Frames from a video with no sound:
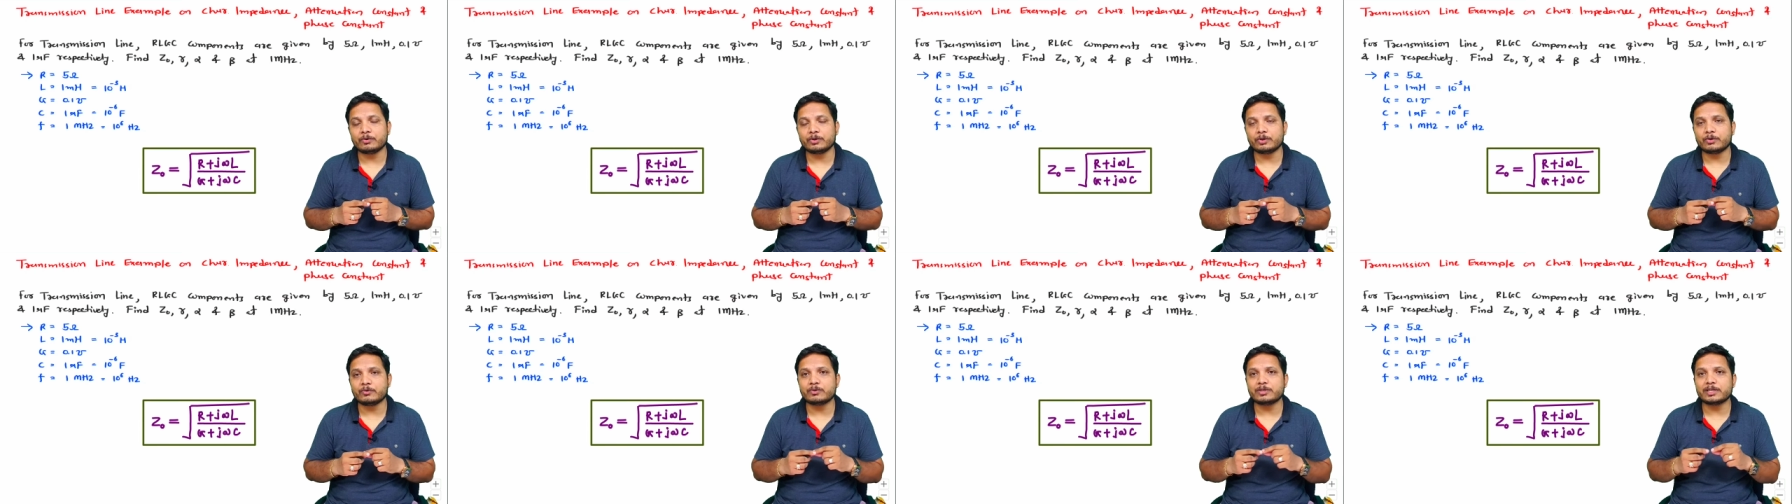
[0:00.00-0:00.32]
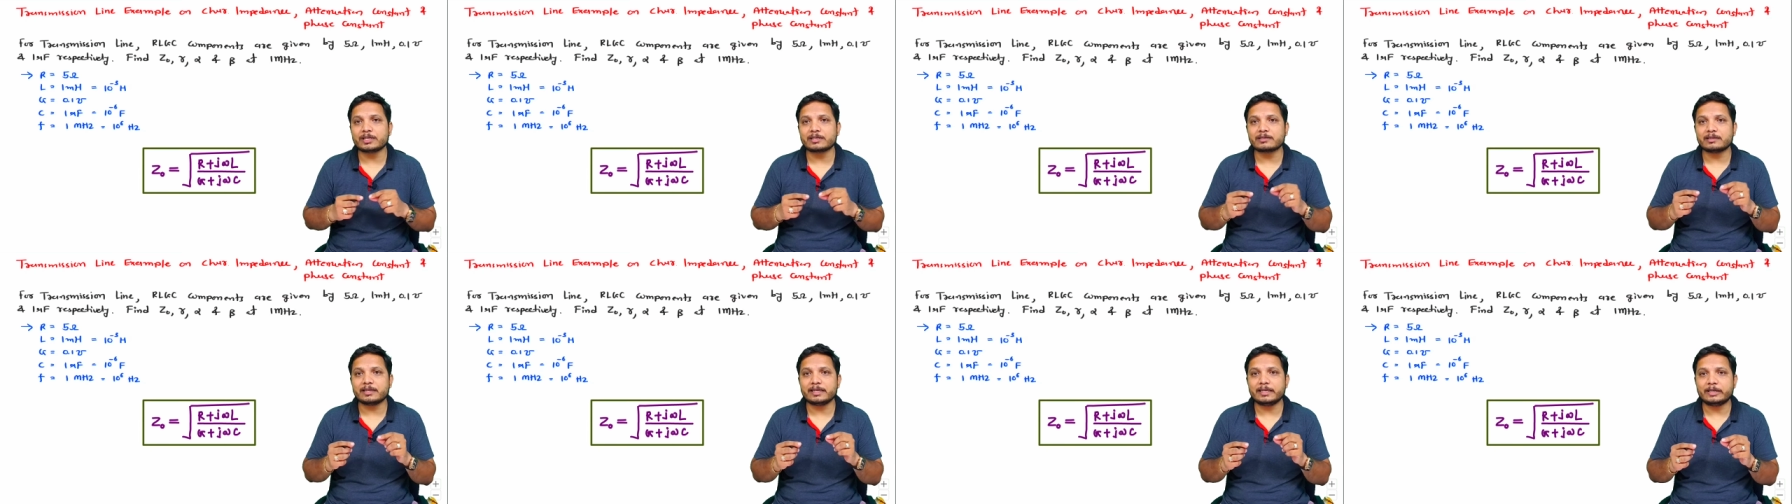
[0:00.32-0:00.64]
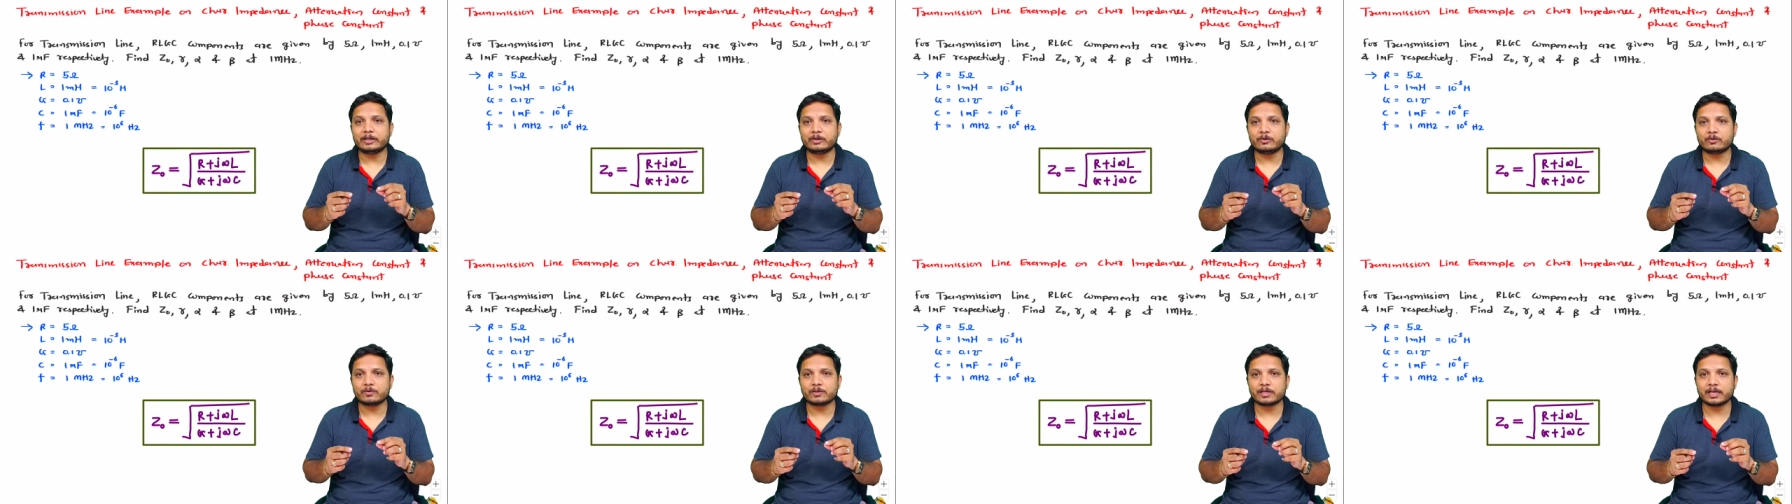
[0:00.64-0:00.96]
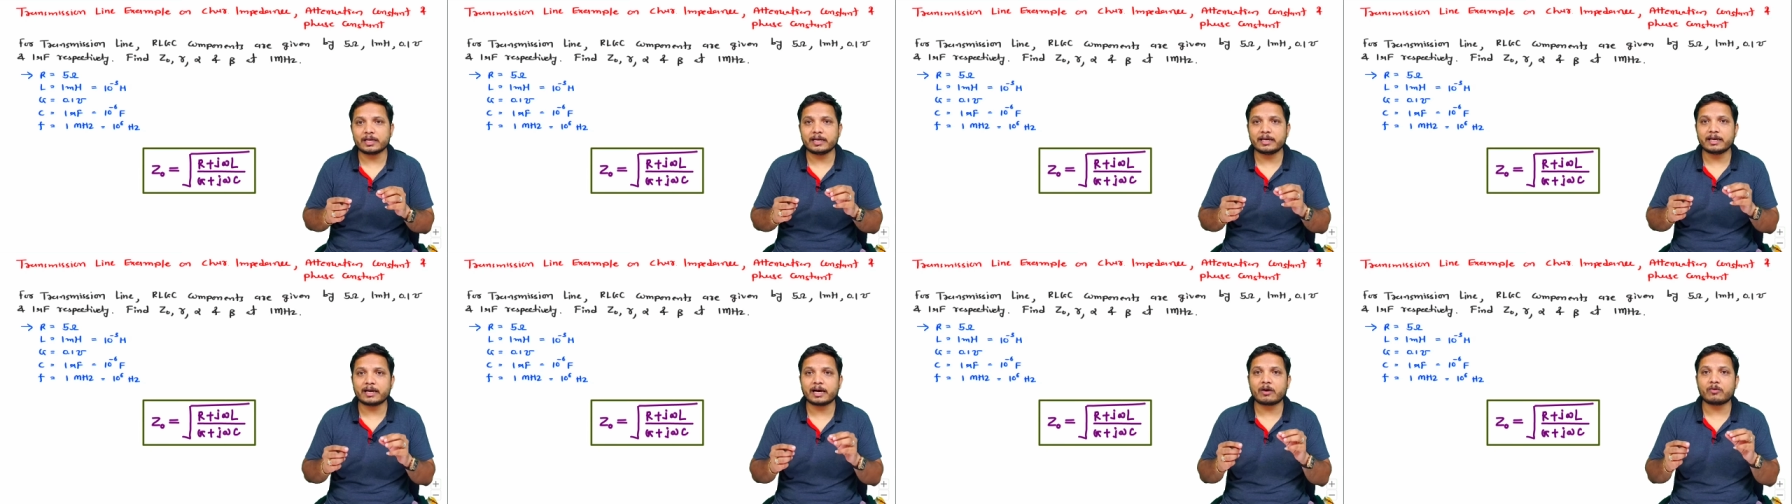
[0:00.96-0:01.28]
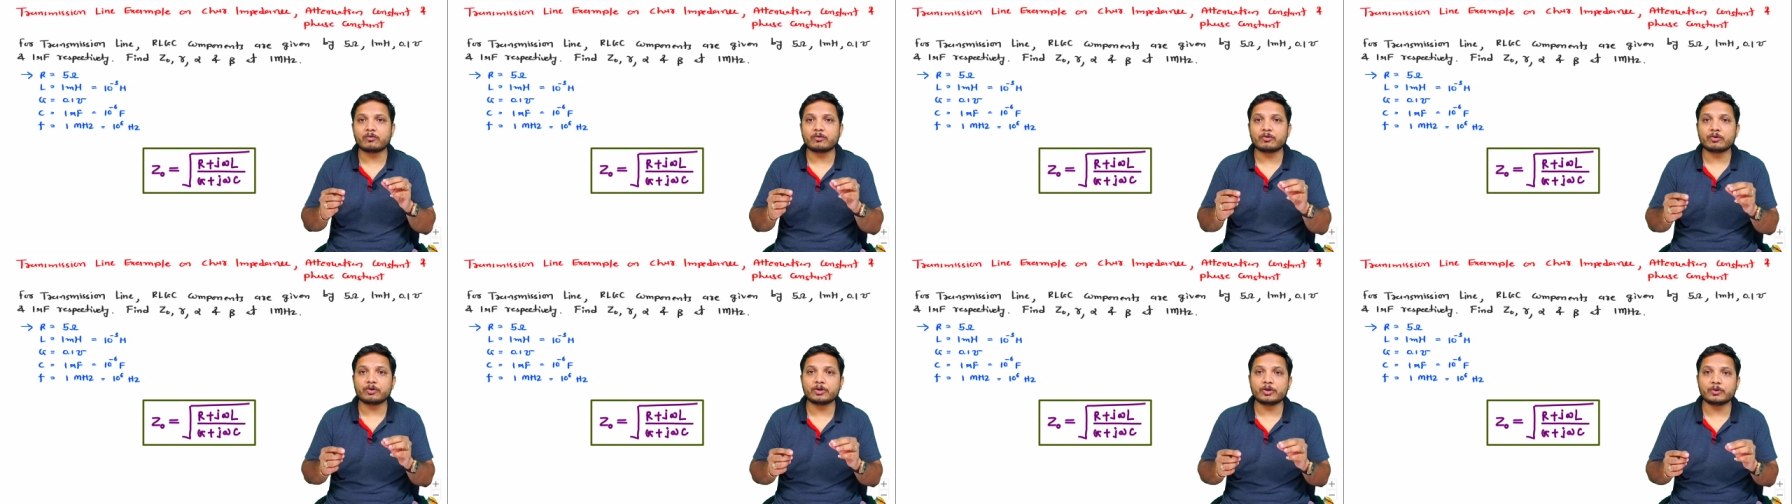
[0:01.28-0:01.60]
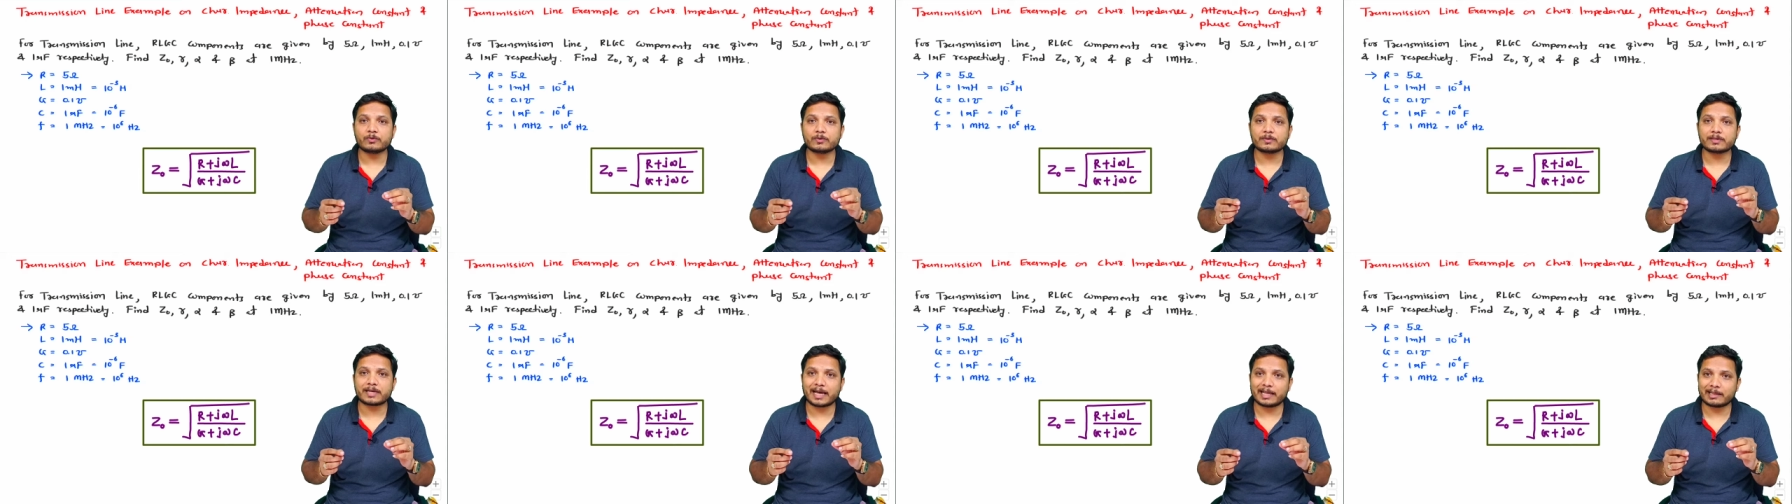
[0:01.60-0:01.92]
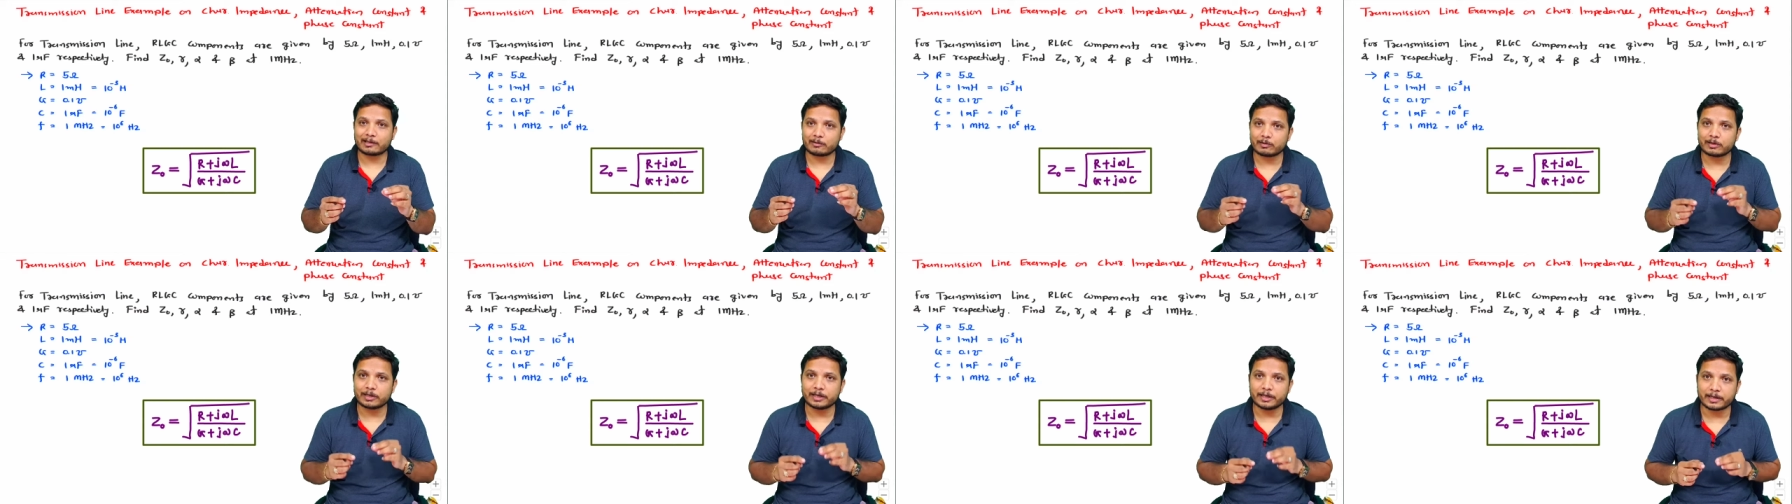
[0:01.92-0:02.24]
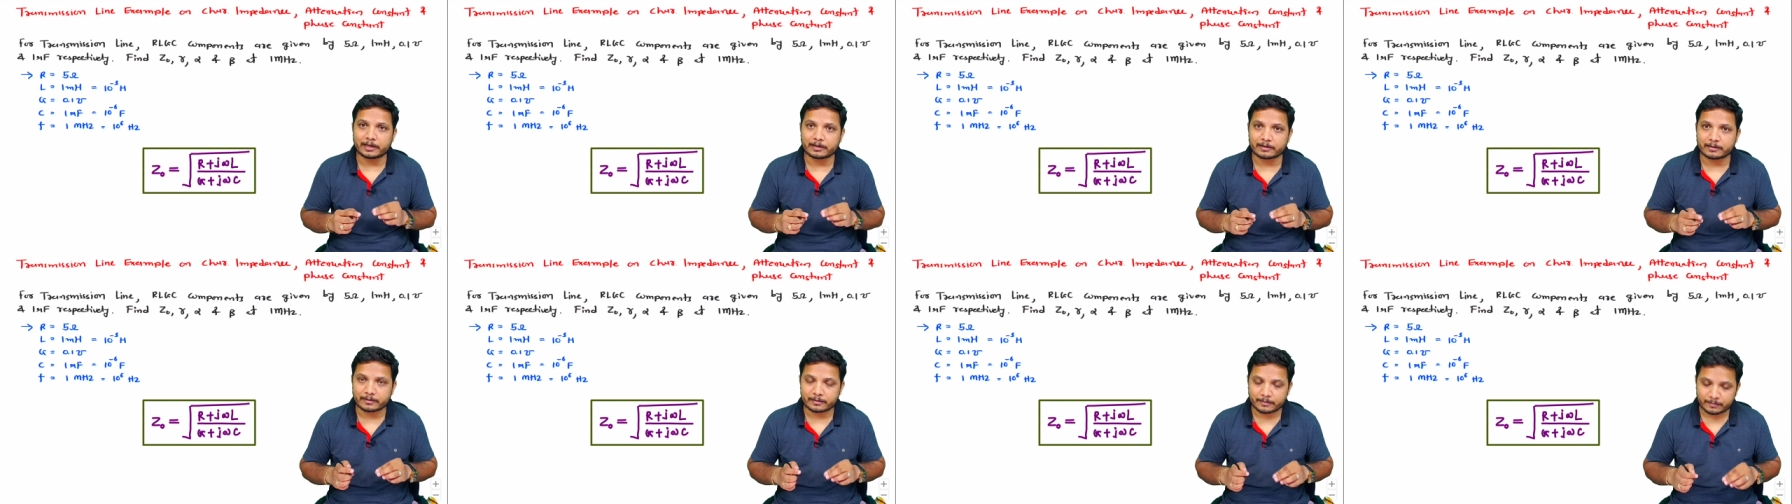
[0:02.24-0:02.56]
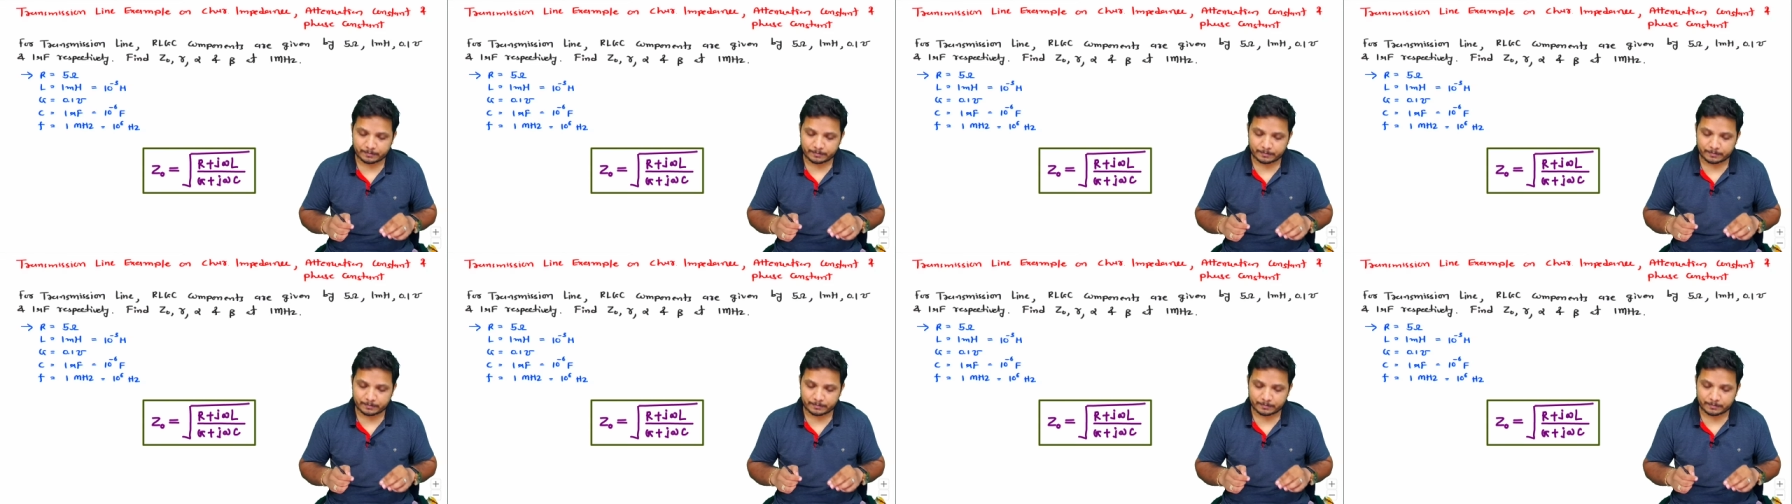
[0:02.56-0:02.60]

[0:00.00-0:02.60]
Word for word: you just need to see how to use calculator.